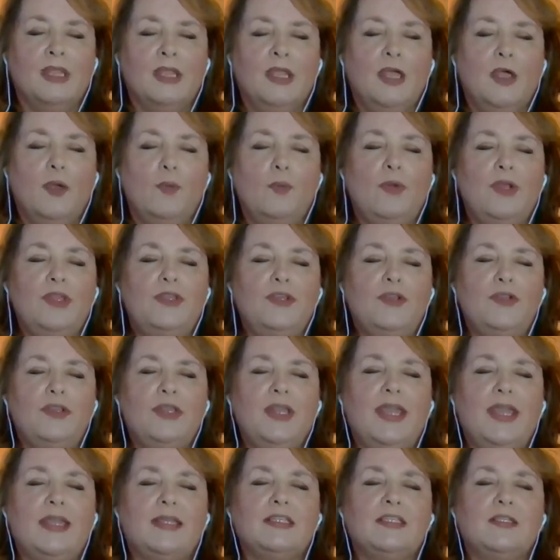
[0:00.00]
And with your
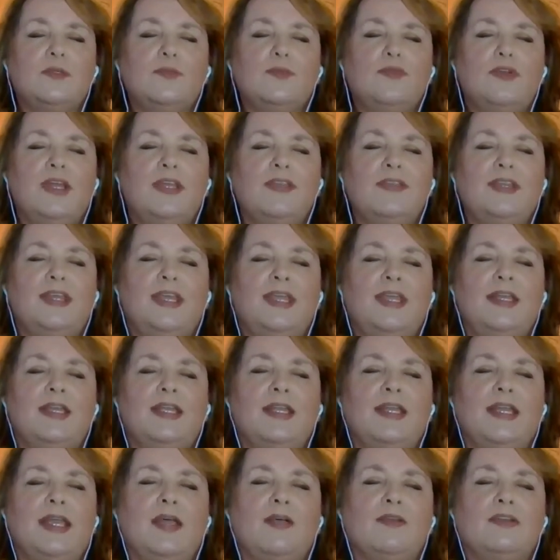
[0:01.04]
next breath in
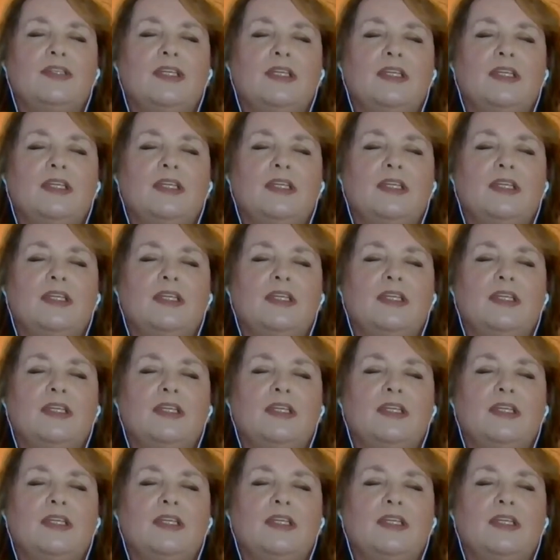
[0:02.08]
and out,